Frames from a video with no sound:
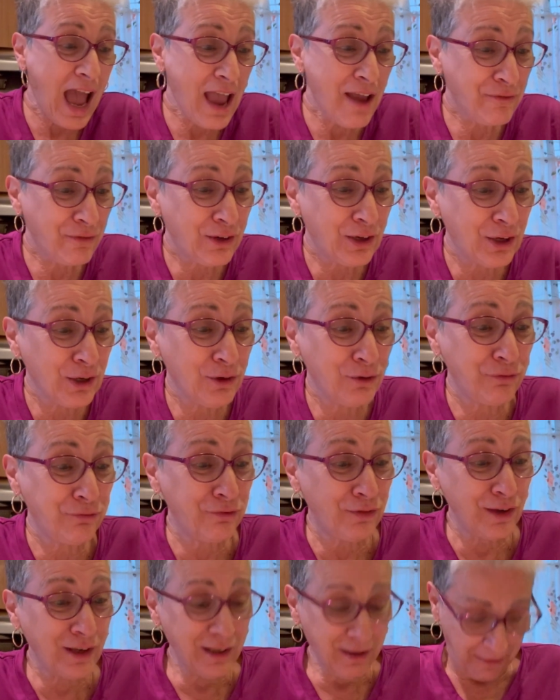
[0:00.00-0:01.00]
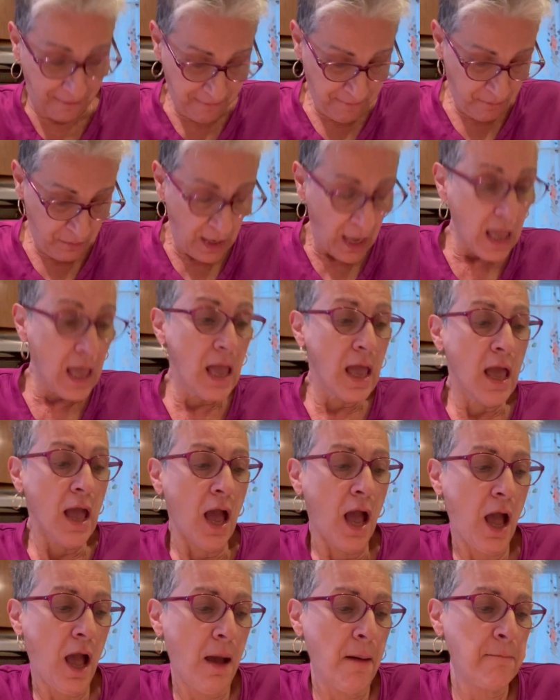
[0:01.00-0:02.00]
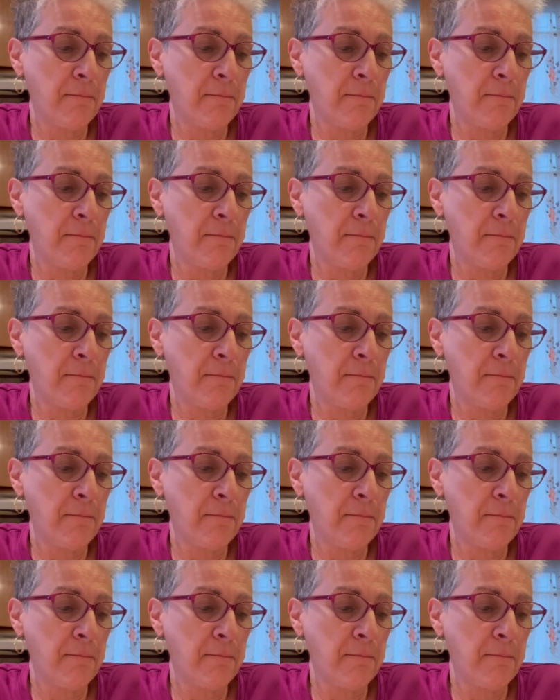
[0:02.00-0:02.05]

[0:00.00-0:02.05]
have cute feet. Uh,